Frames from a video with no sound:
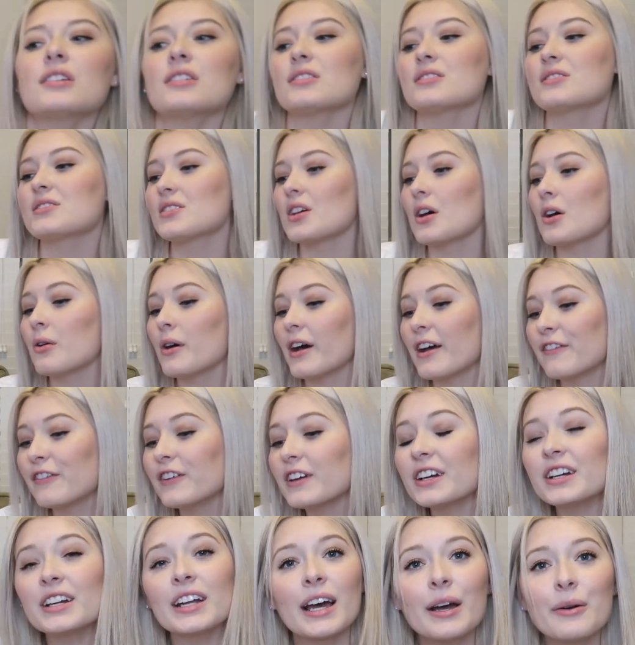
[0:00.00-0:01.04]
So I
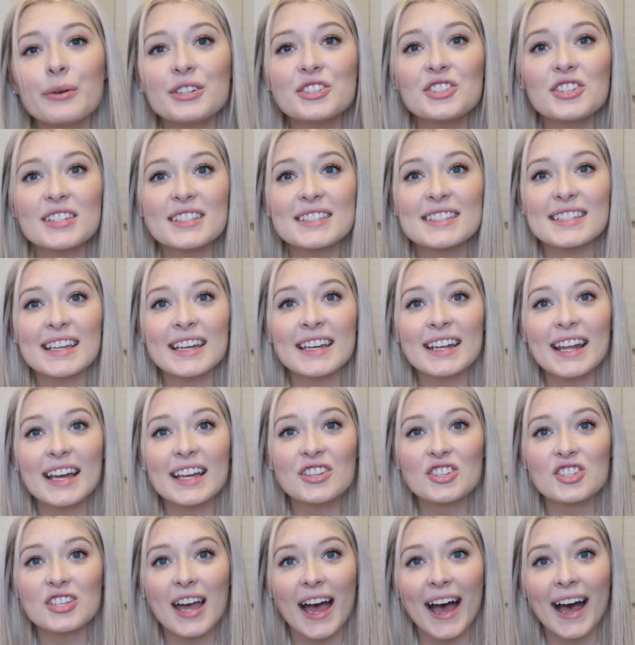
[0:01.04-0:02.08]
figured I would just sit
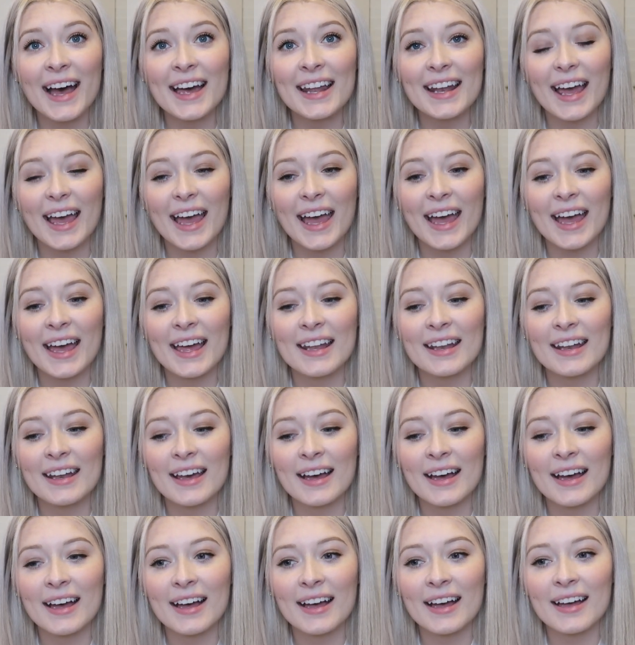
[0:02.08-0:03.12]
and chat and
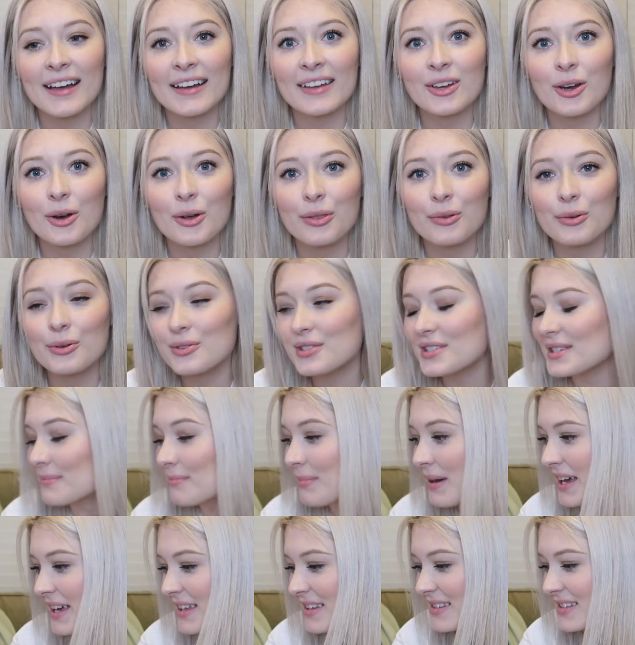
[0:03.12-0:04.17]
go through some
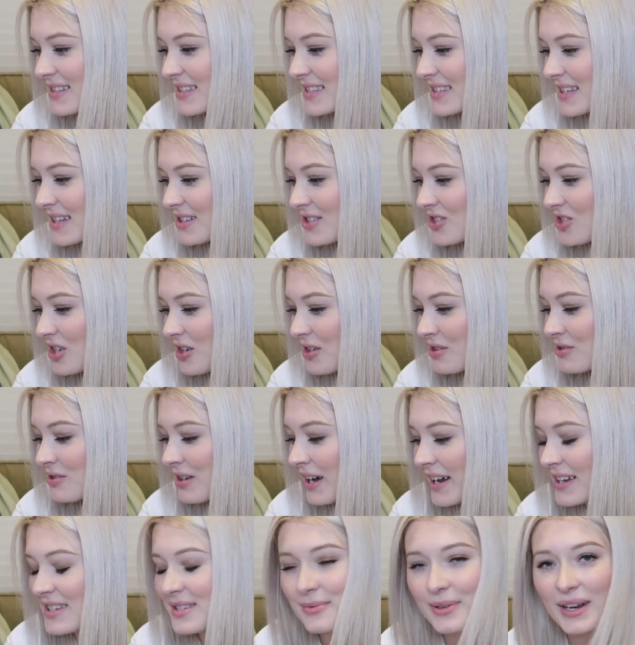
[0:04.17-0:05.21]
pins and show you
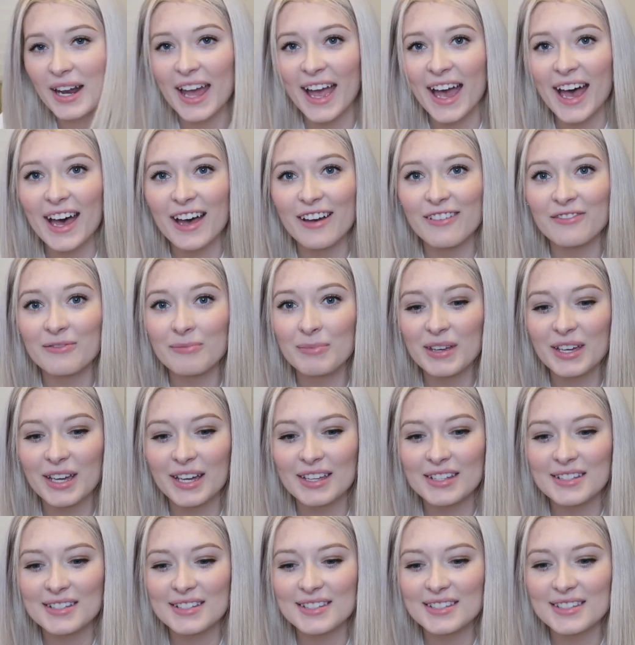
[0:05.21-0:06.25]
guys what I have
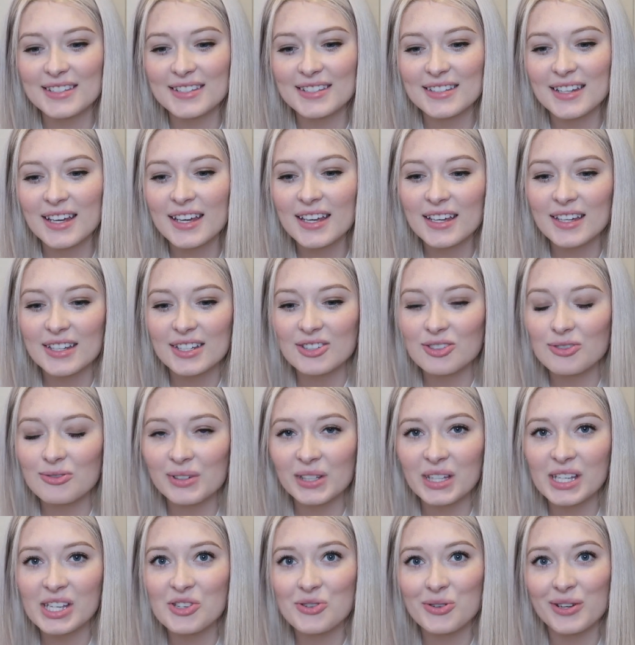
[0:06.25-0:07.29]
because you
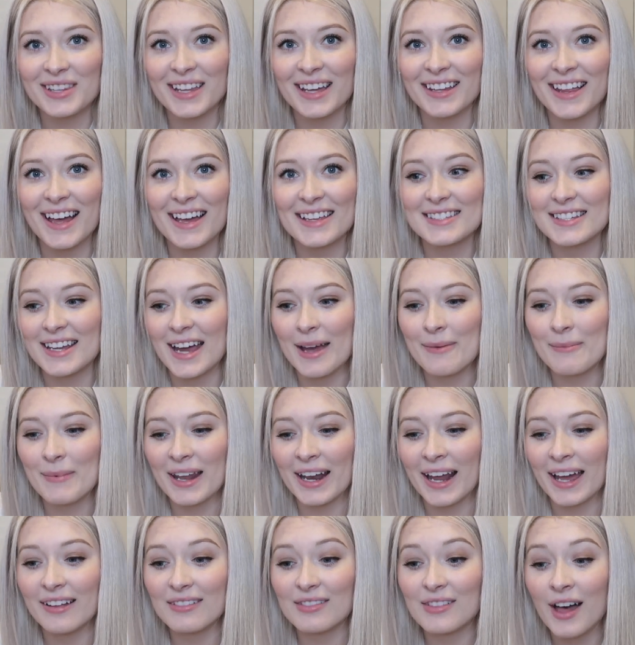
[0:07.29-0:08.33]
really enjoyed that last time
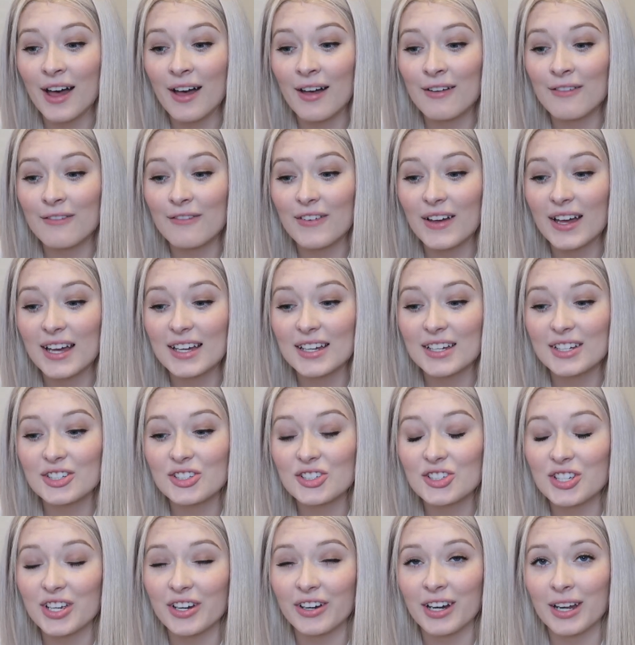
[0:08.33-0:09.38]
and I love
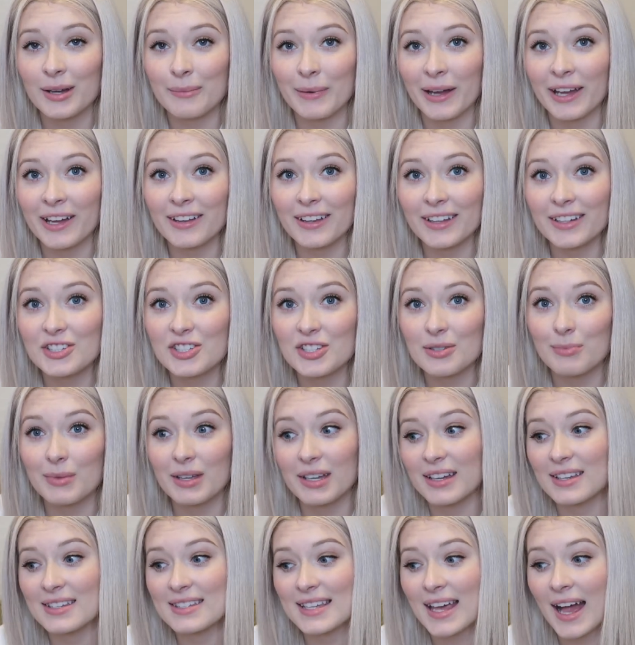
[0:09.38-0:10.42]
sharing my collection
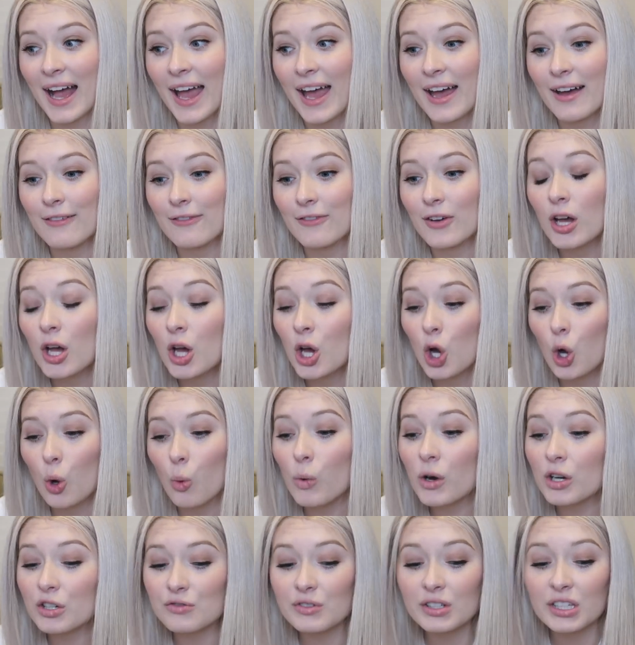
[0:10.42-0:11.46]
because I have
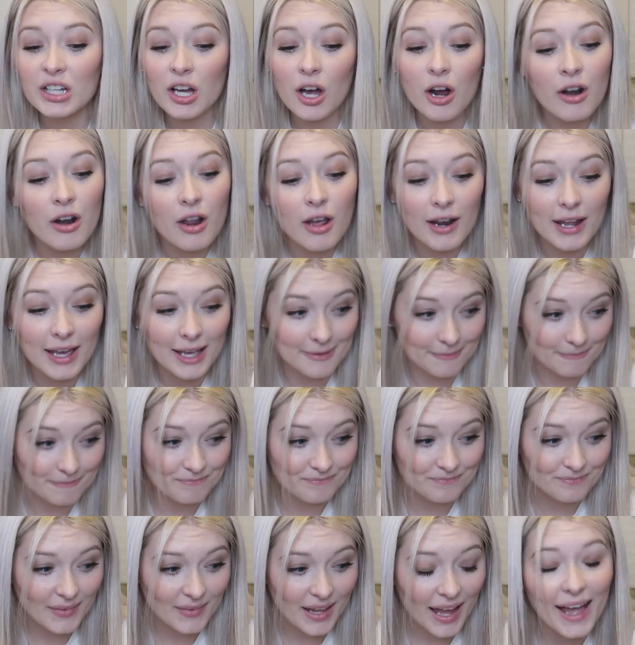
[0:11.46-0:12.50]
worked really hard on it
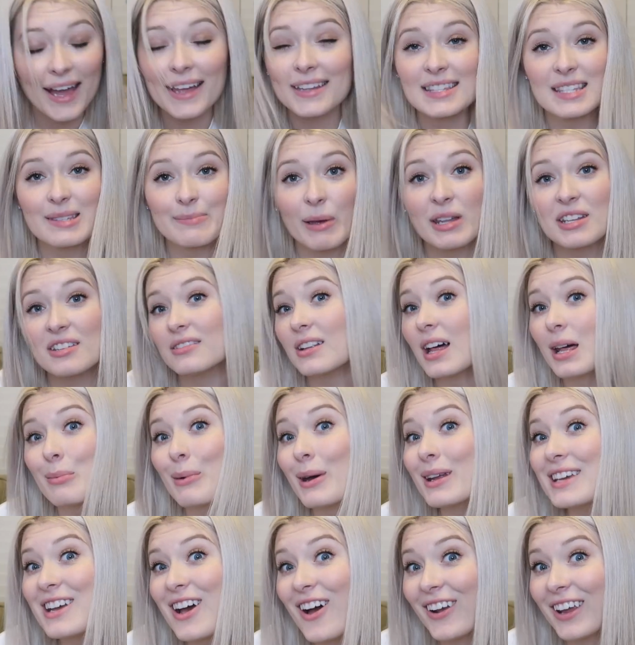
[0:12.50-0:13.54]
and spent a lot of
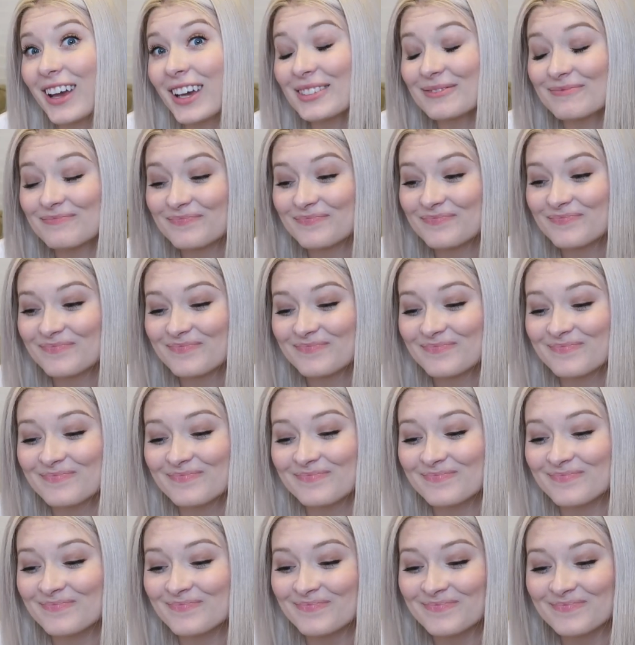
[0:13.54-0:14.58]
money on it.
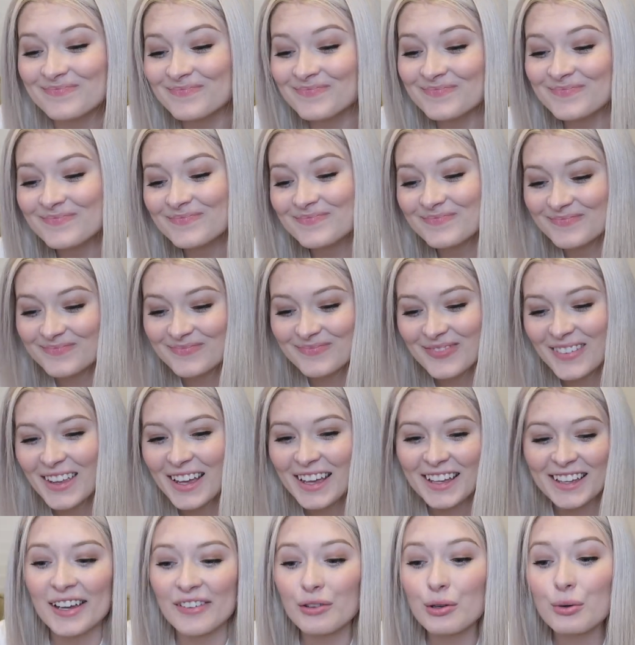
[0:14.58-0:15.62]

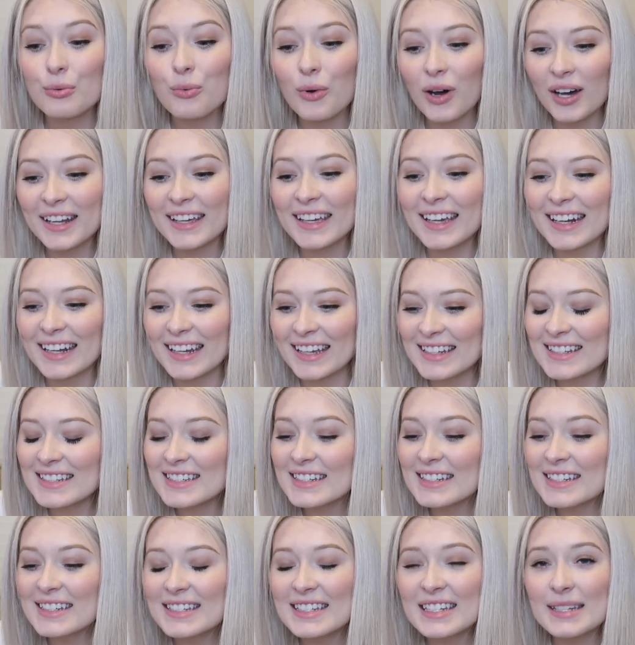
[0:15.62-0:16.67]
If you want to get
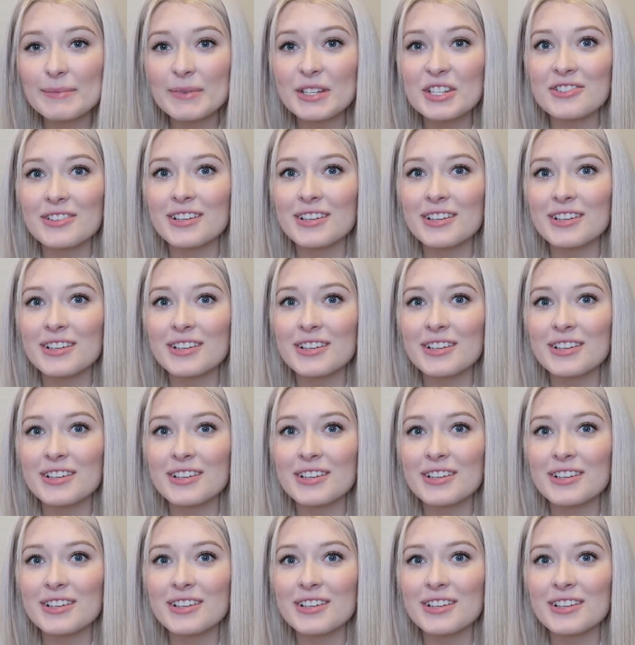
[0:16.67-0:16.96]
into Disney pin